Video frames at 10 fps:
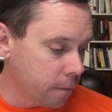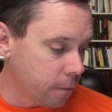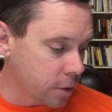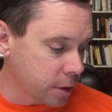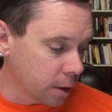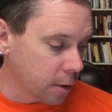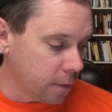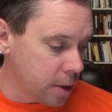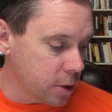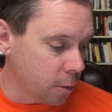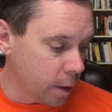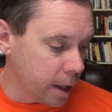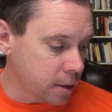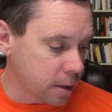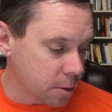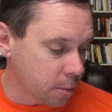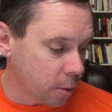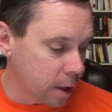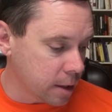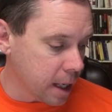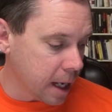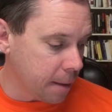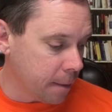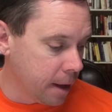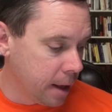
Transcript: For still the vision awaits his appointed time.